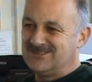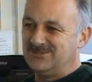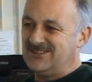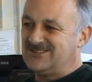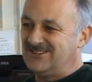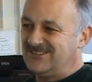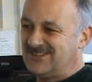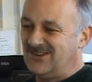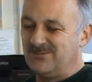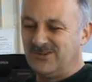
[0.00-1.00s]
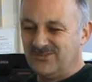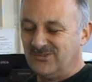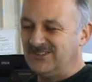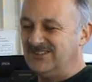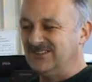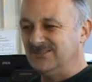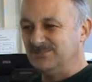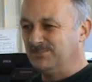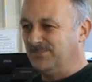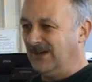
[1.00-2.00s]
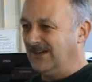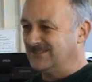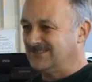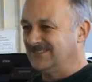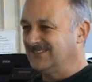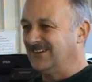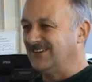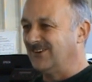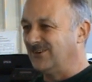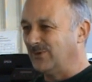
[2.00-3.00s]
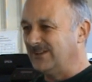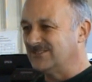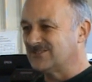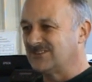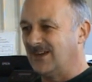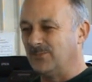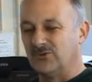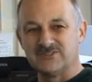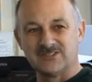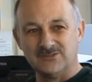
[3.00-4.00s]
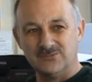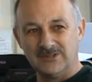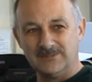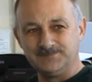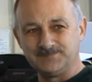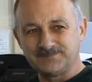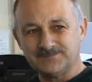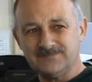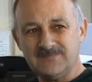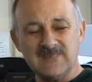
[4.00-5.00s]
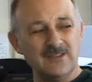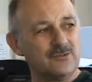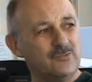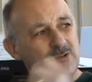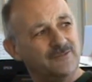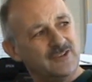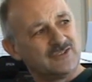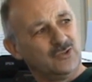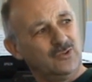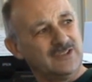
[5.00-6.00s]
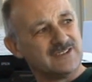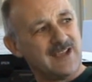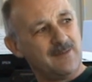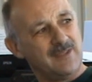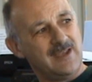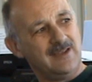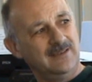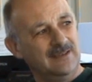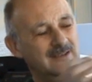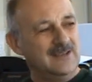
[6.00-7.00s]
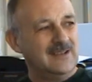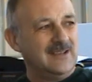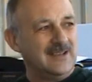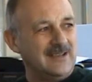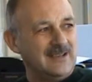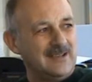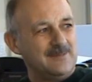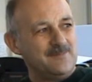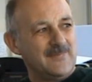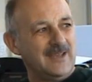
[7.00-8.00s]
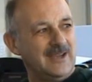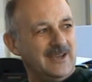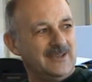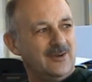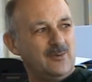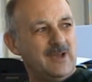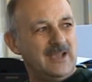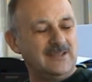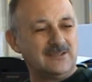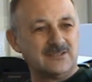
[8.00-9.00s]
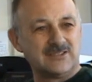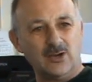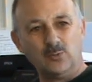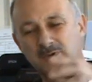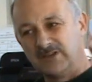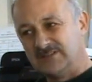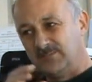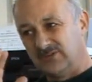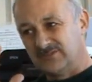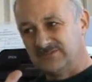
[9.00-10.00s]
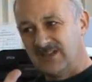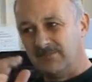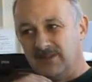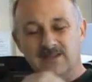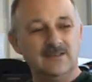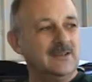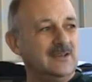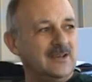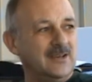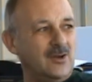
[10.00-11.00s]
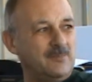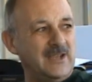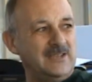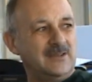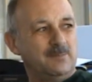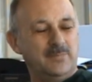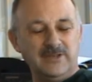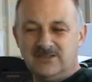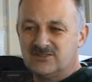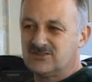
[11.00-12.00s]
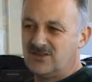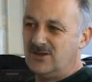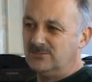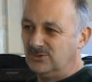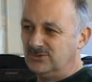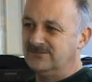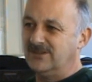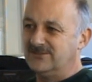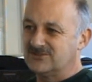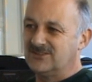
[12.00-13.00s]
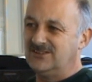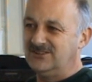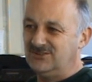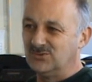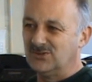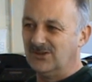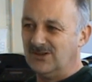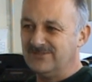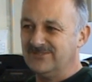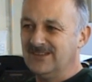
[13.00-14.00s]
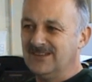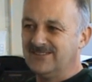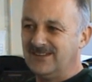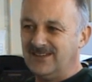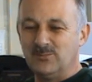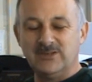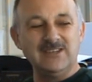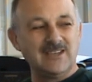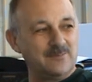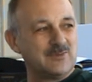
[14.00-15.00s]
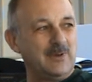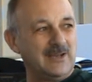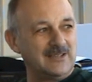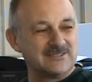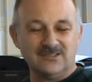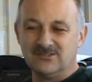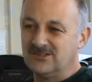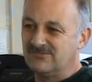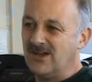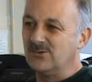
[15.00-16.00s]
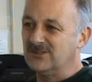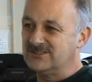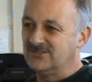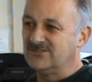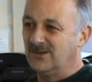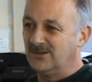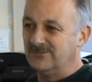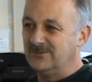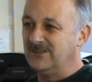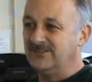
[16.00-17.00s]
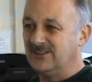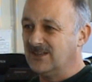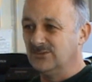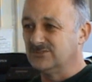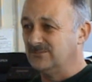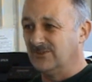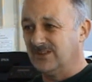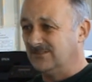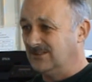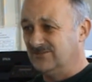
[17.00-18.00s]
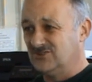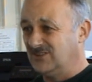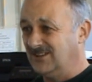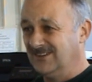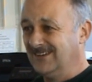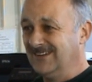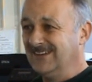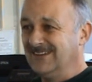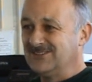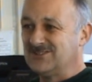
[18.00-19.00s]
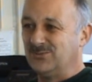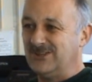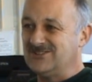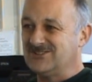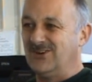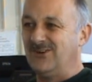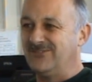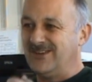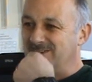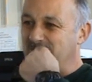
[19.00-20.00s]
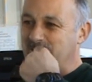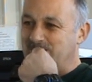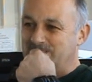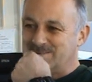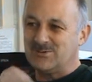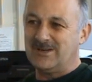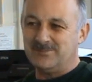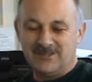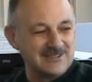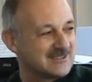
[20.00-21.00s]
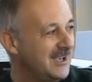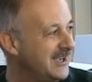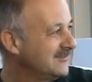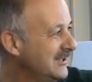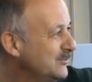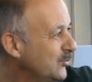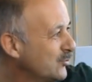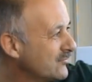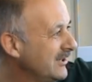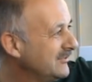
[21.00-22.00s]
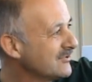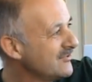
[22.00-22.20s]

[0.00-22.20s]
To which at the time I thought, you bastard. And I went up onto the roof of the toilets up there, and I made, because the old police box was up there, and I made the biggest snowball you've ever seen in your life, thinking when he comes past you I'm going to roll this on top of him, and if it kills him I don't give a shit. To which I found out that 20 minutes later he'd walk around the